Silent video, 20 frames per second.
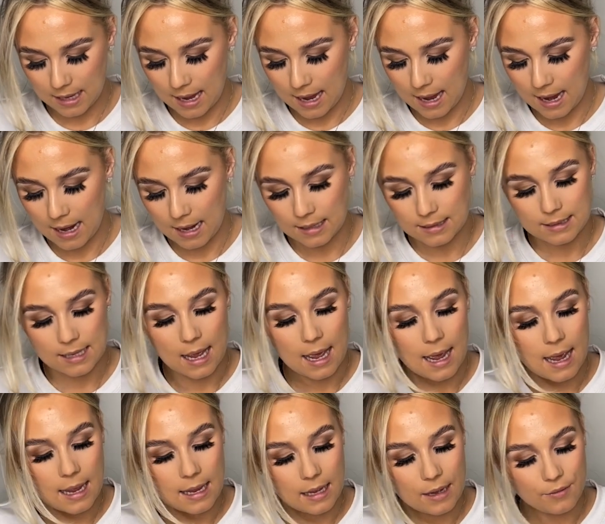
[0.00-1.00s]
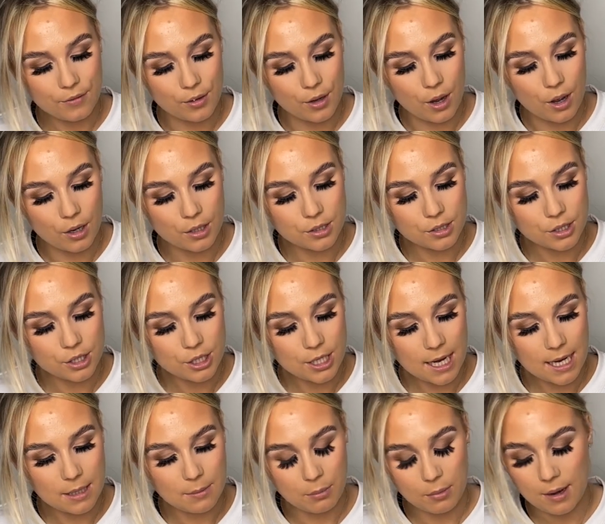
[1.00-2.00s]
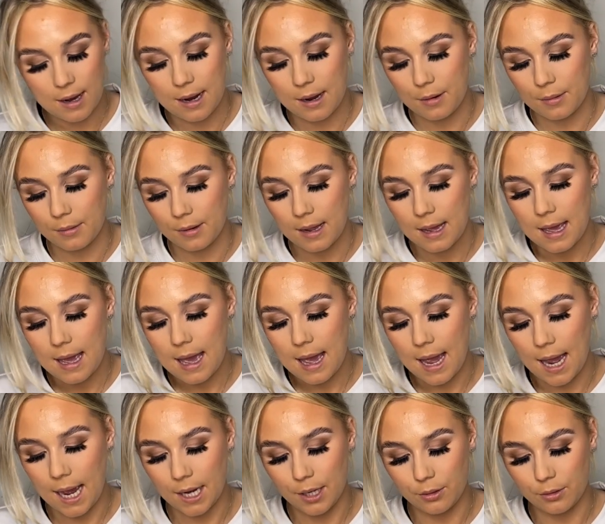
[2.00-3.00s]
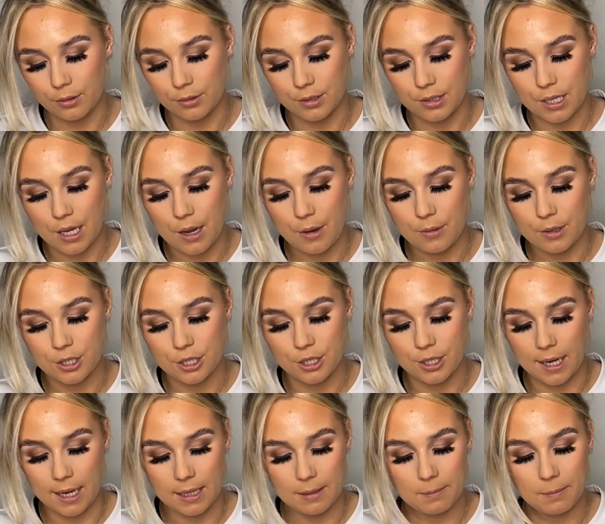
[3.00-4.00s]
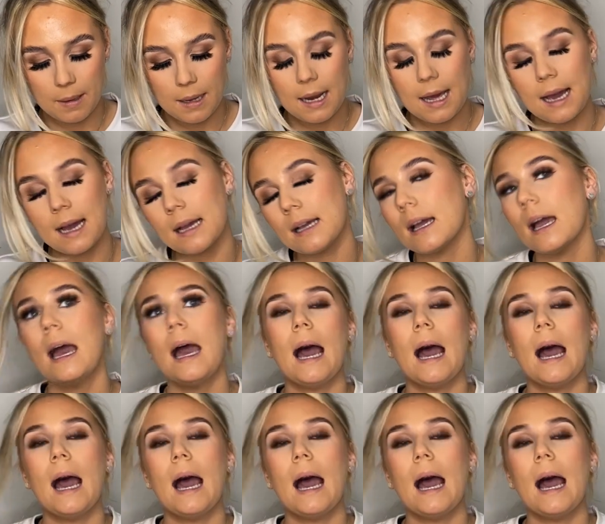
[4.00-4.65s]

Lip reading: and I have got shade brown and also shade black.